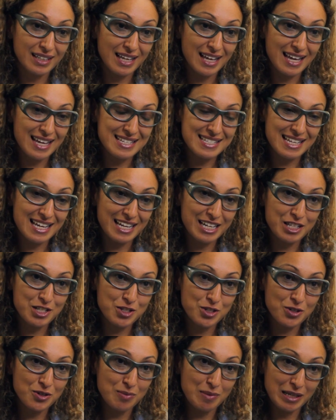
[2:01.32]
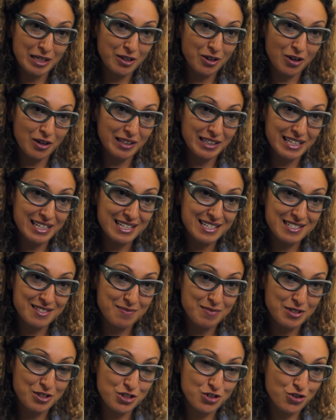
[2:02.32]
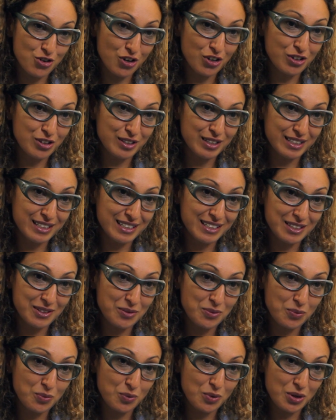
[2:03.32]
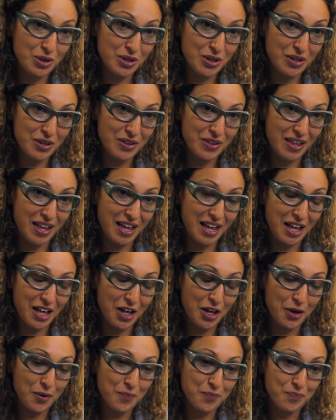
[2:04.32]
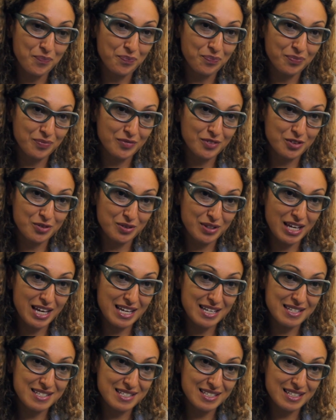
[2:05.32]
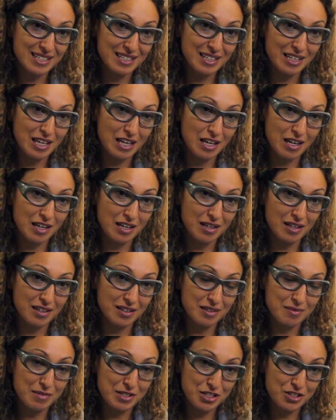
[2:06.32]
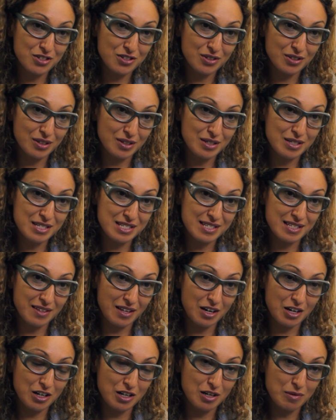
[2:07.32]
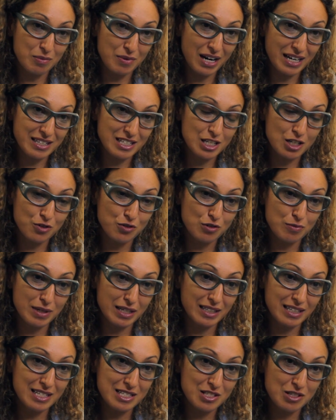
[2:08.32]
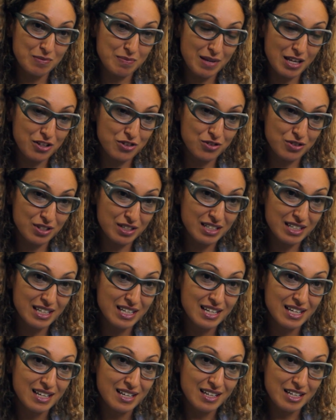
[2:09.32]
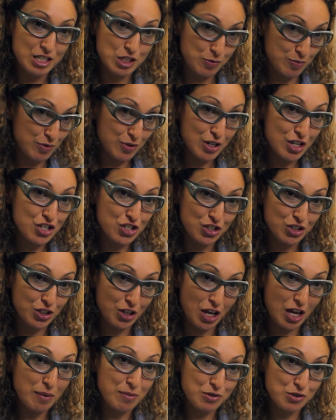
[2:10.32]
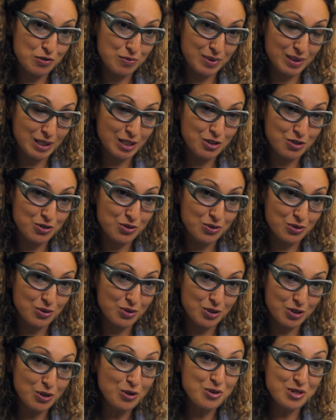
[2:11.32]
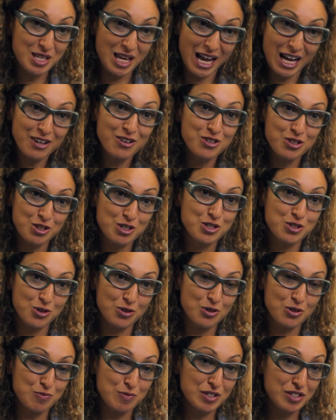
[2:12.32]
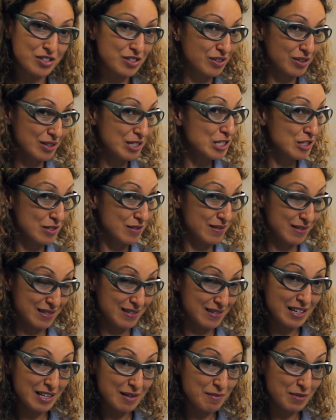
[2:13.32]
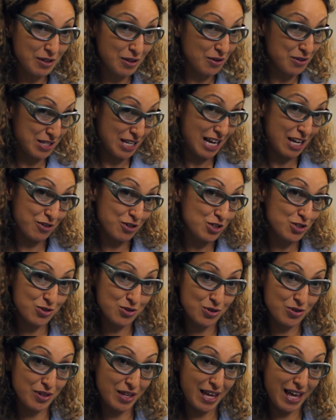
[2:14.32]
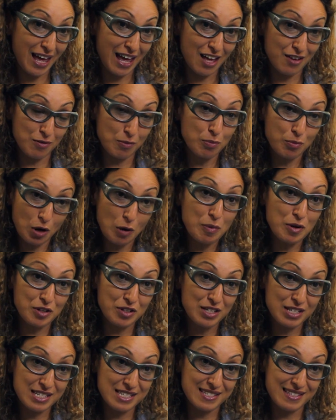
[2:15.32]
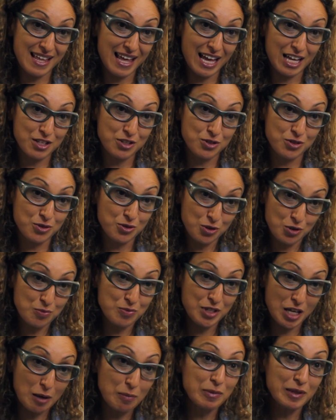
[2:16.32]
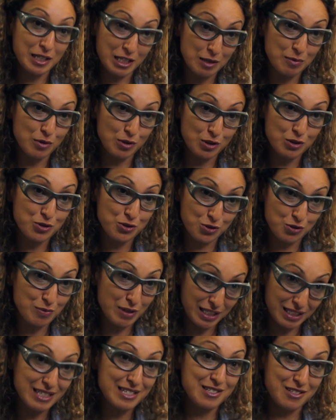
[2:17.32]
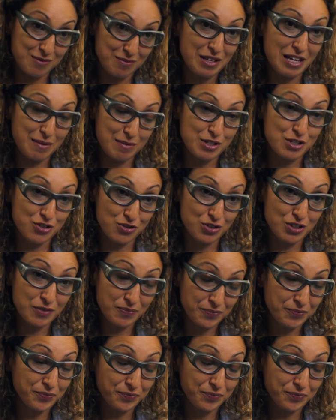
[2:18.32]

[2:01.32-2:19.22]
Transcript: As I saw my colleagues been struggling with creating materials that are practical for magnesium battery, inspiration came to me to use hydrogen storage materials, because I understood they have properties that could be applicable to magnesium chemistry.